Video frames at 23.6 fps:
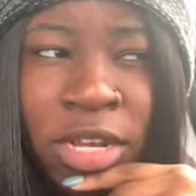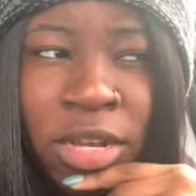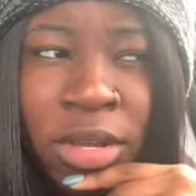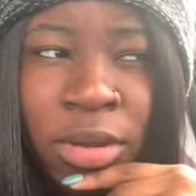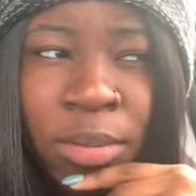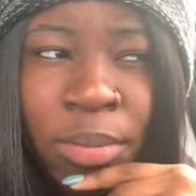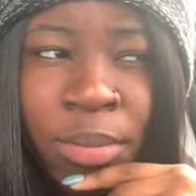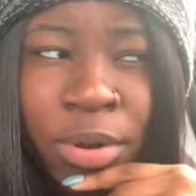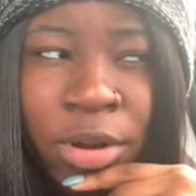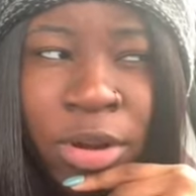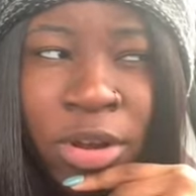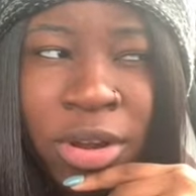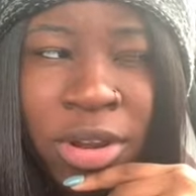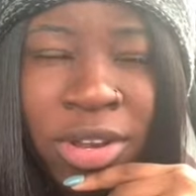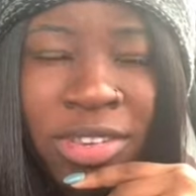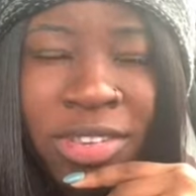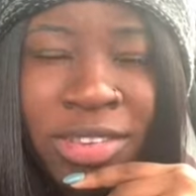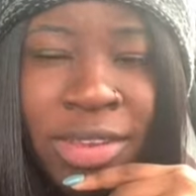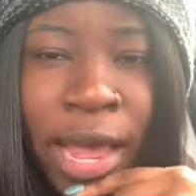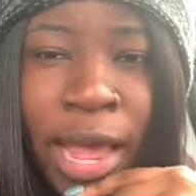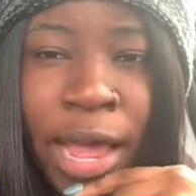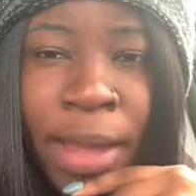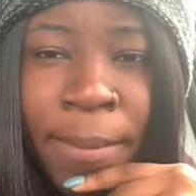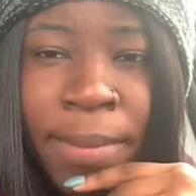per
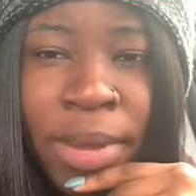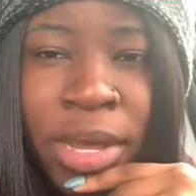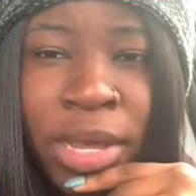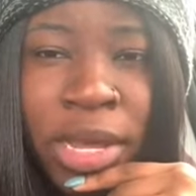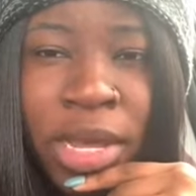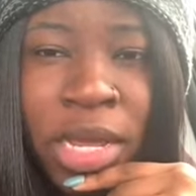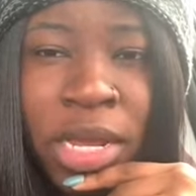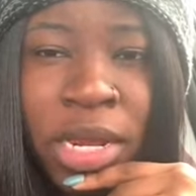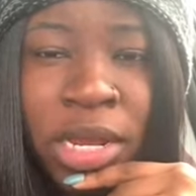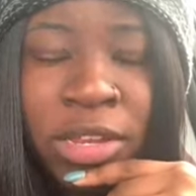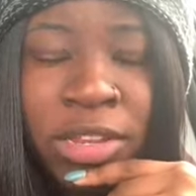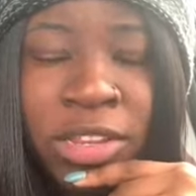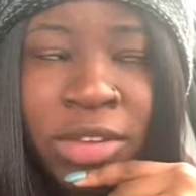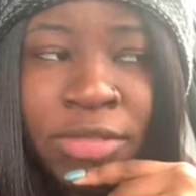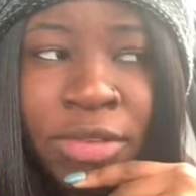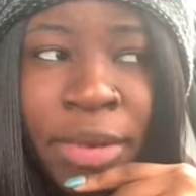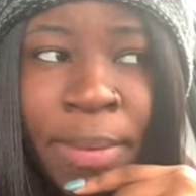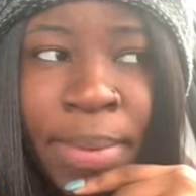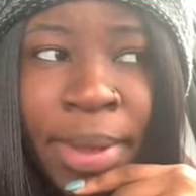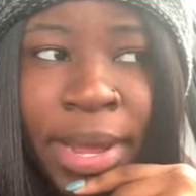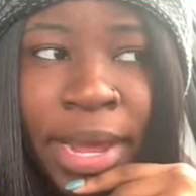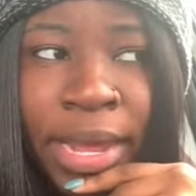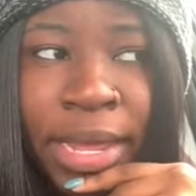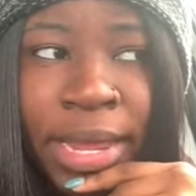assignment it doesn't even
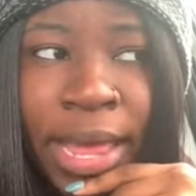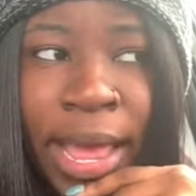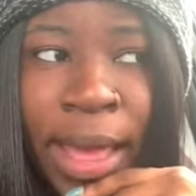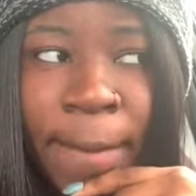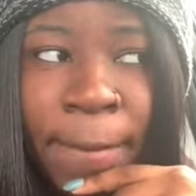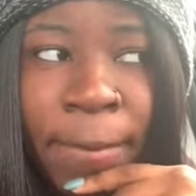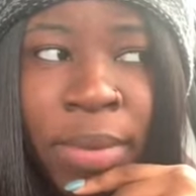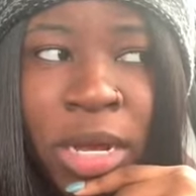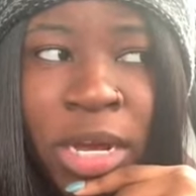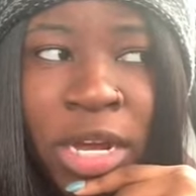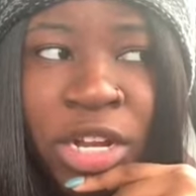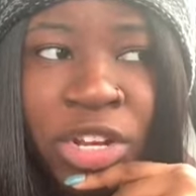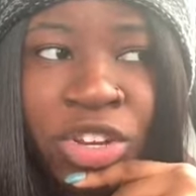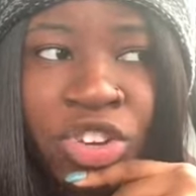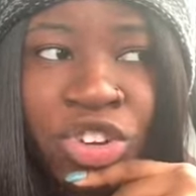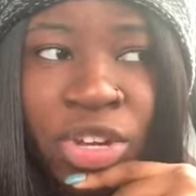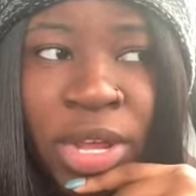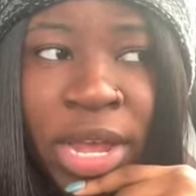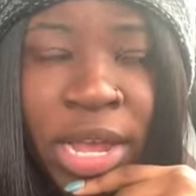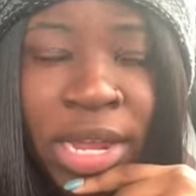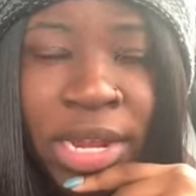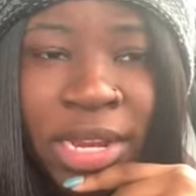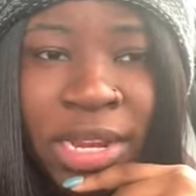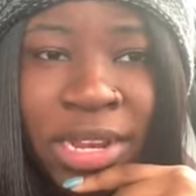pay that much,
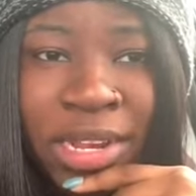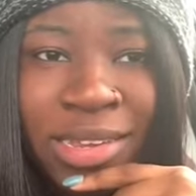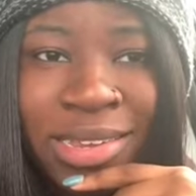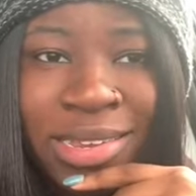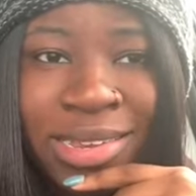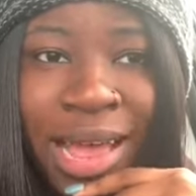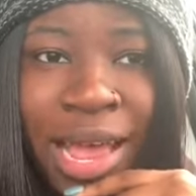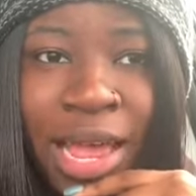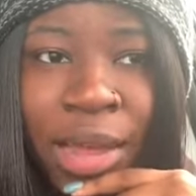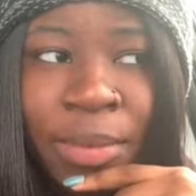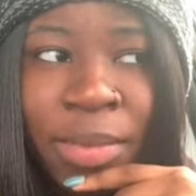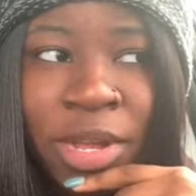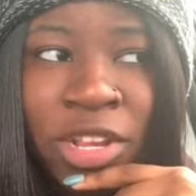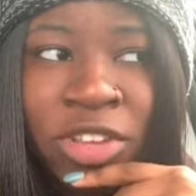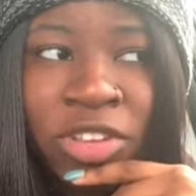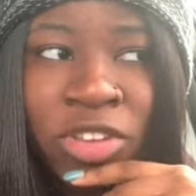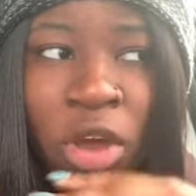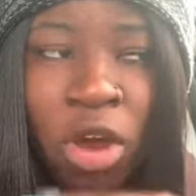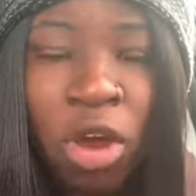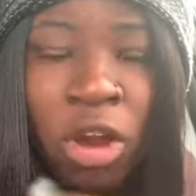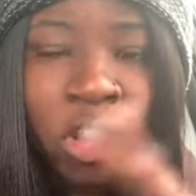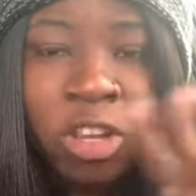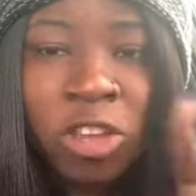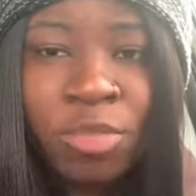and the assignments
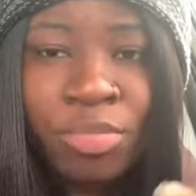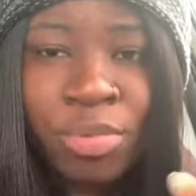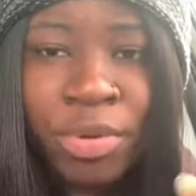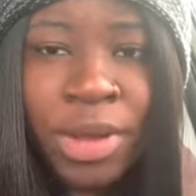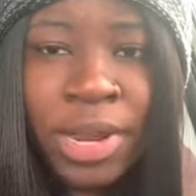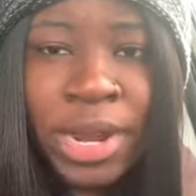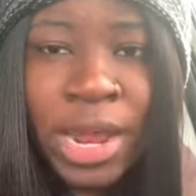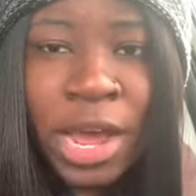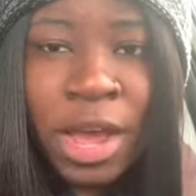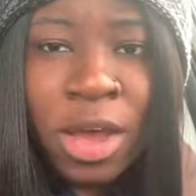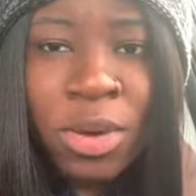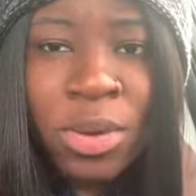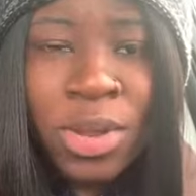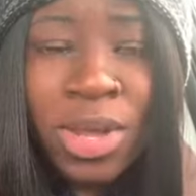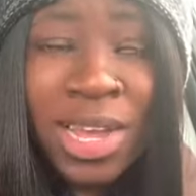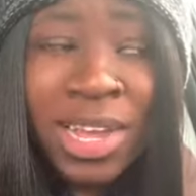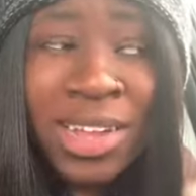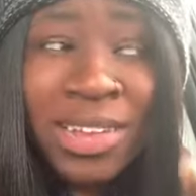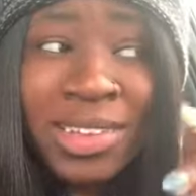are spread out.